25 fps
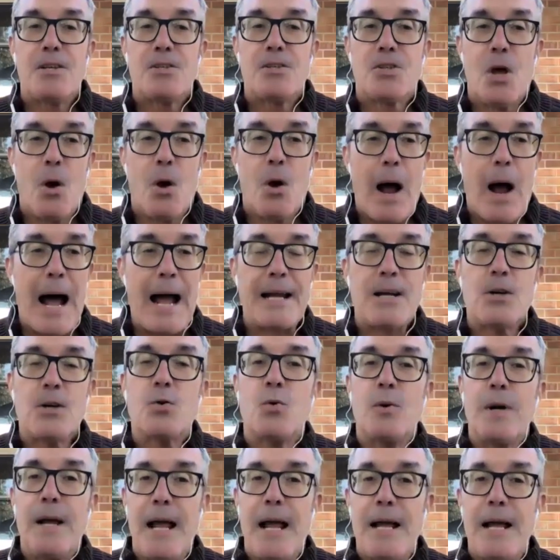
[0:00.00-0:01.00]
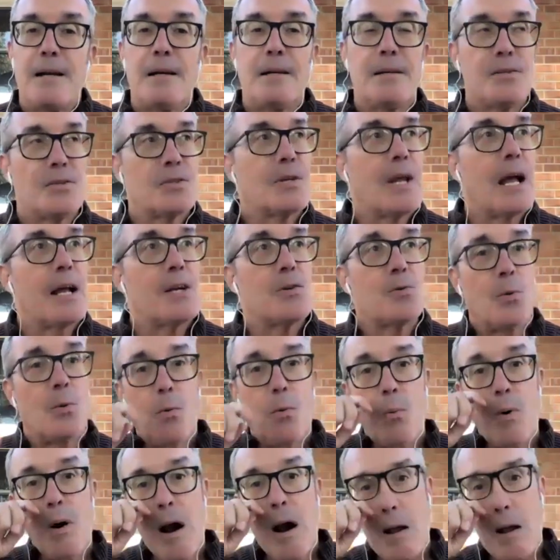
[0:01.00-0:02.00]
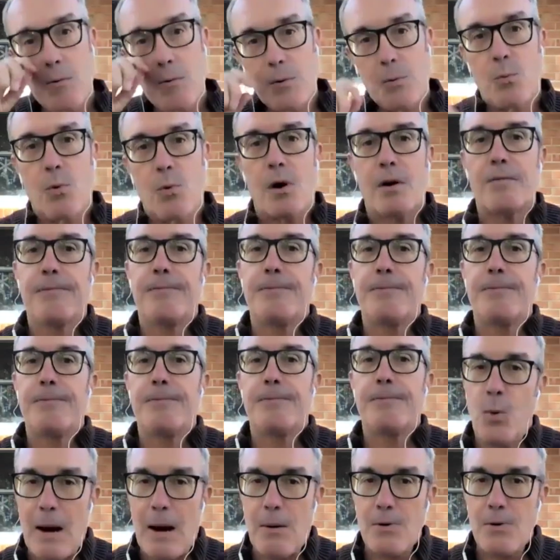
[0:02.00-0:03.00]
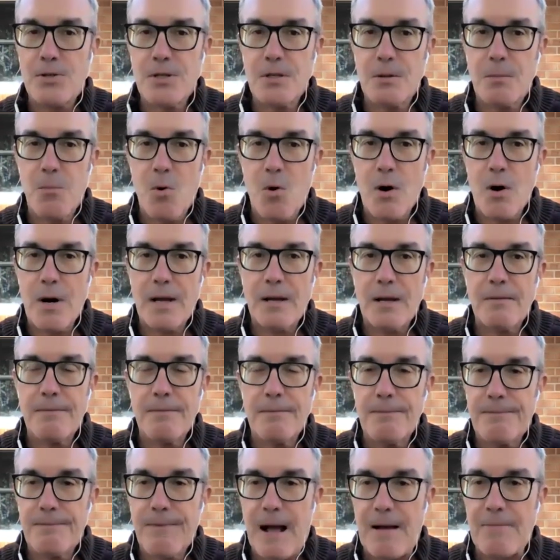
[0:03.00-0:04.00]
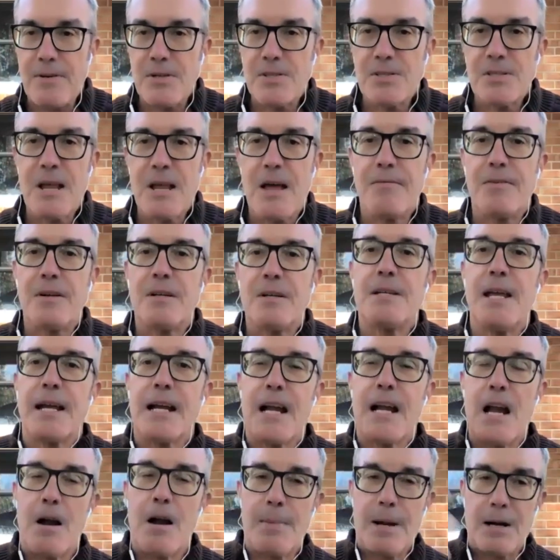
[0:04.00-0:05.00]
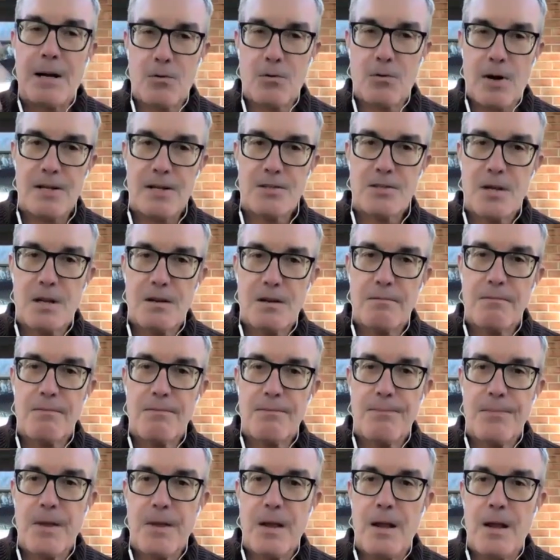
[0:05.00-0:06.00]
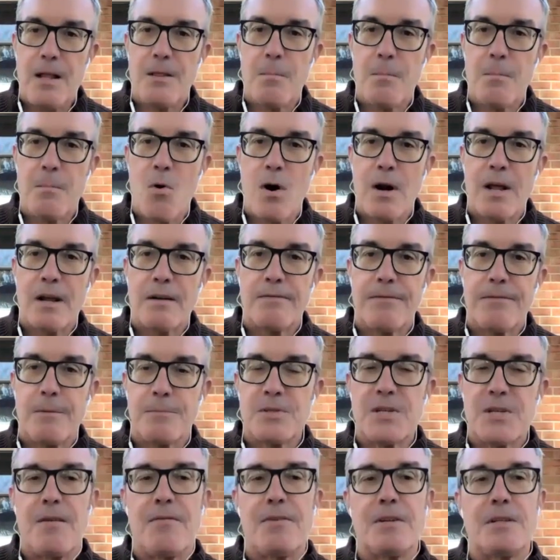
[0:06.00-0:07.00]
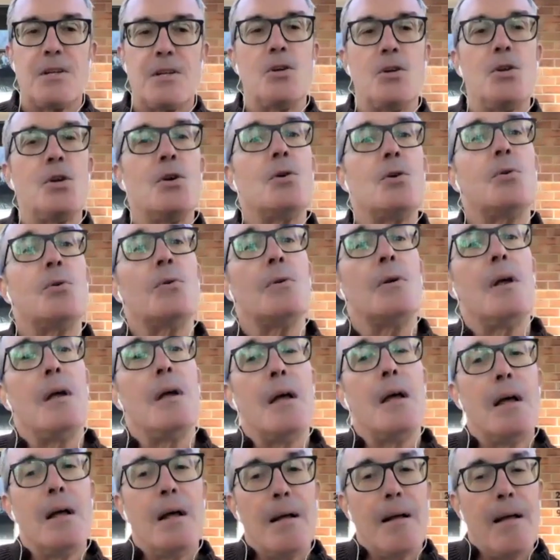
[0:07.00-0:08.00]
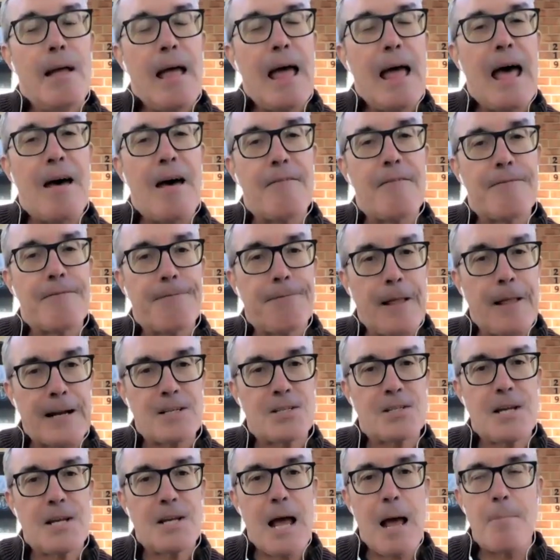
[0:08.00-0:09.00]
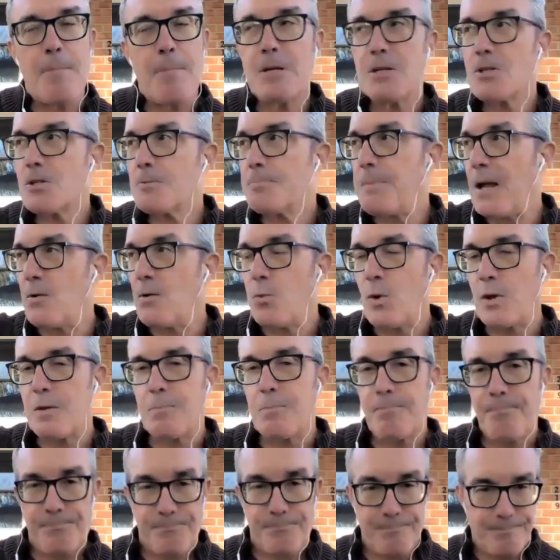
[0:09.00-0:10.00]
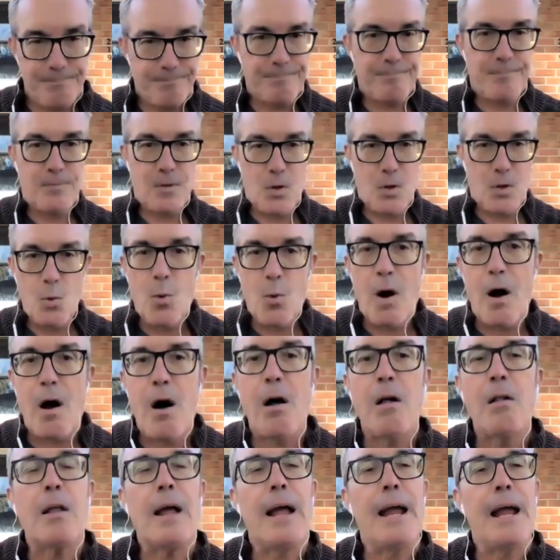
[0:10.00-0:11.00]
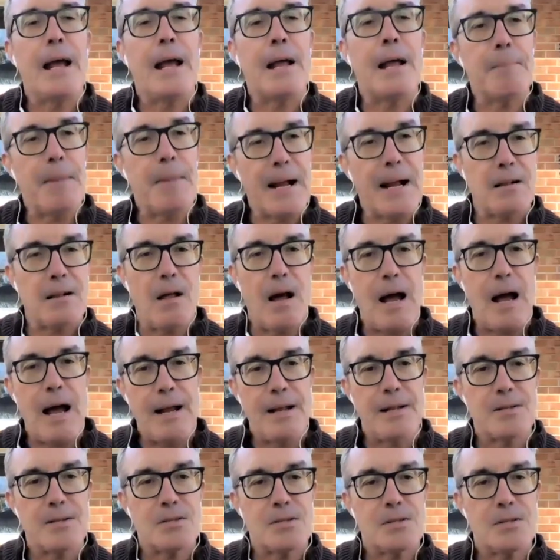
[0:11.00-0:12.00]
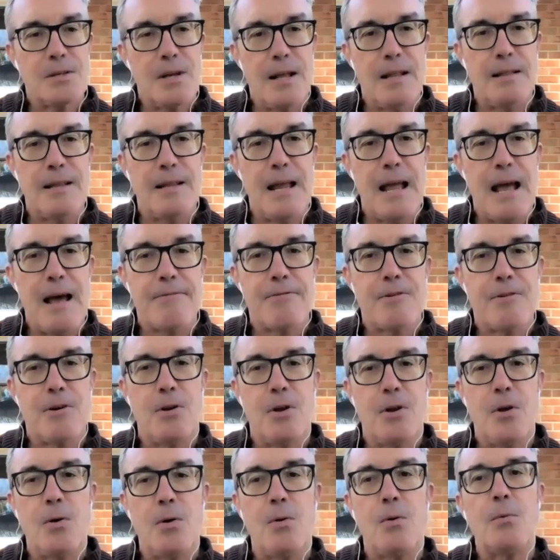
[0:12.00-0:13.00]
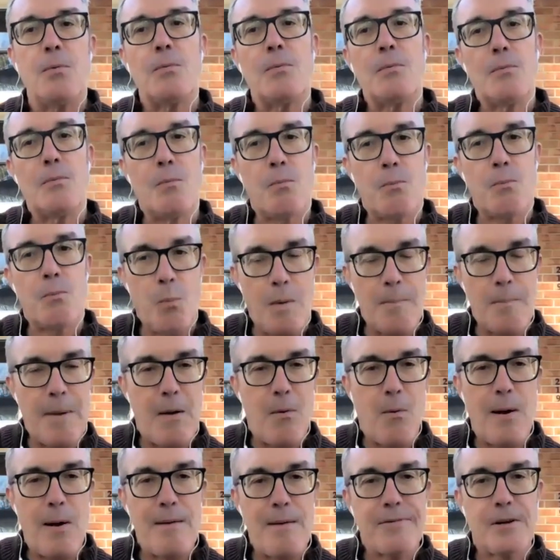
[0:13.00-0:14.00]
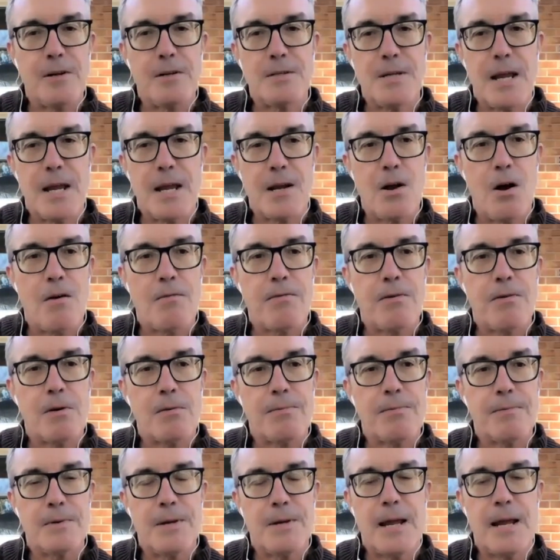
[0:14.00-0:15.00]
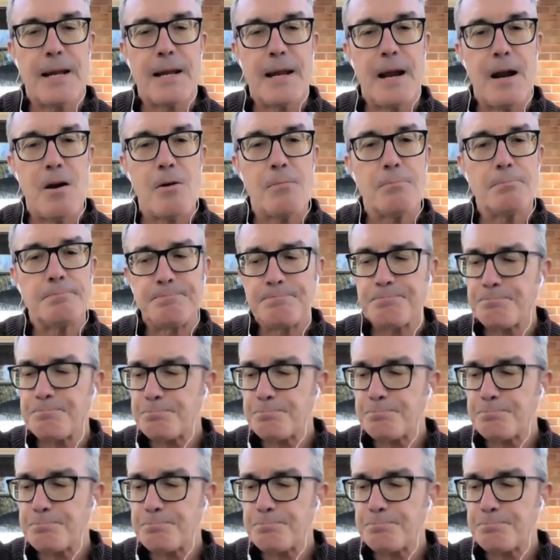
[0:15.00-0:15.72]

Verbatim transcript: So I created a schedule where I would work two hours in the morning, five to seven, take care of my grandson in the morning from seven to noon, have flex time to spend with you all and my clients in the afternoon when my wife could take over daycare.